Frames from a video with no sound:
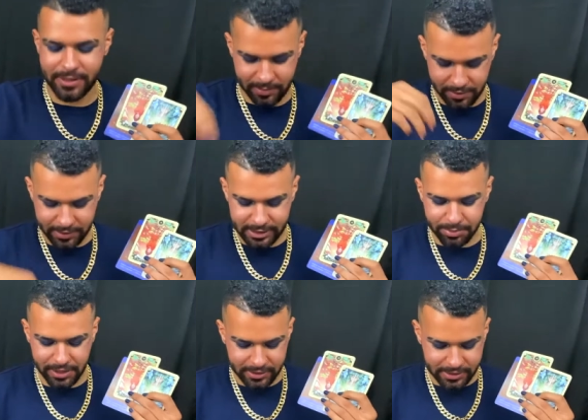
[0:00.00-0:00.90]
I'm going to
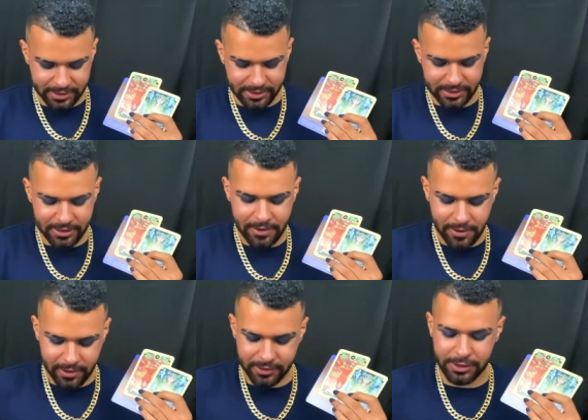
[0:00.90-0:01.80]
explain this
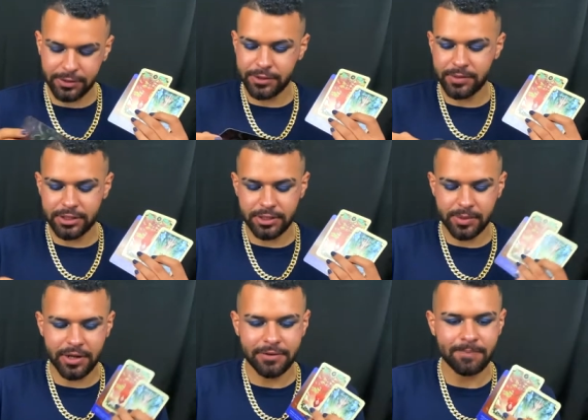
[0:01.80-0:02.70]
and show you each
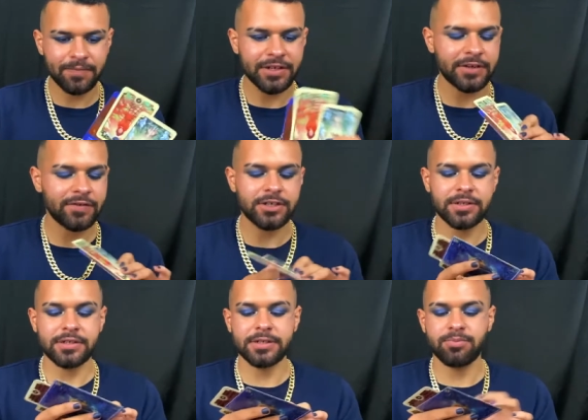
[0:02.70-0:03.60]
one
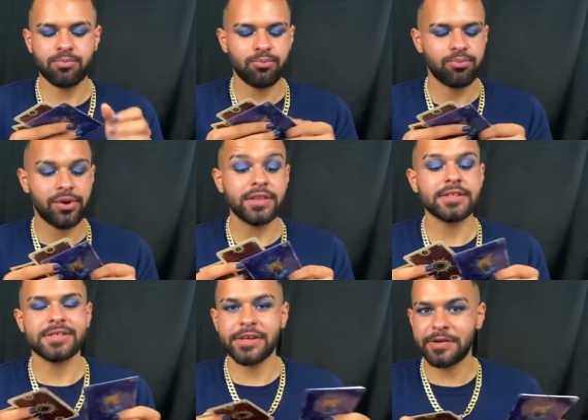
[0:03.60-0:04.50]
individually and break
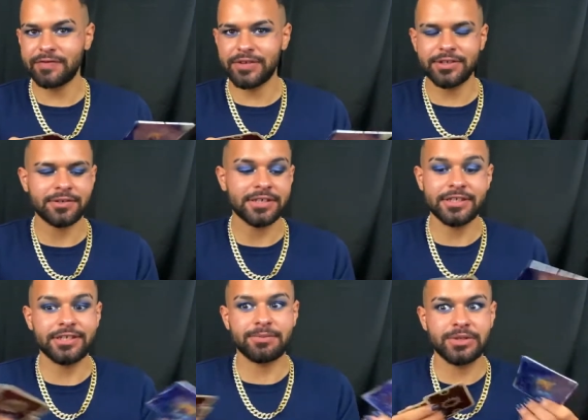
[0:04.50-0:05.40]
this down for you because
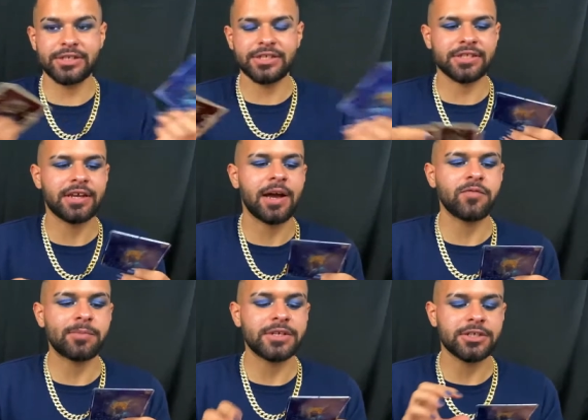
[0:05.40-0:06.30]
this was just the
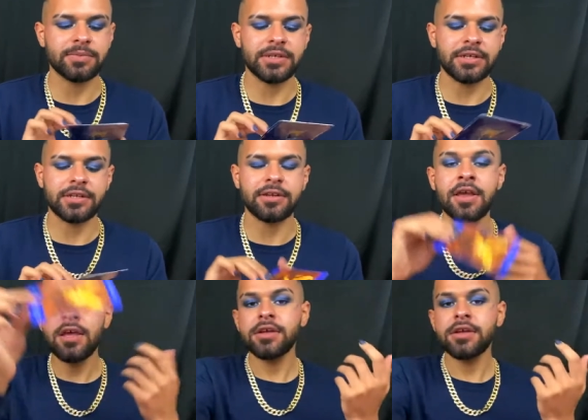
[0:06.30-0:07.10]
confirmation we needed.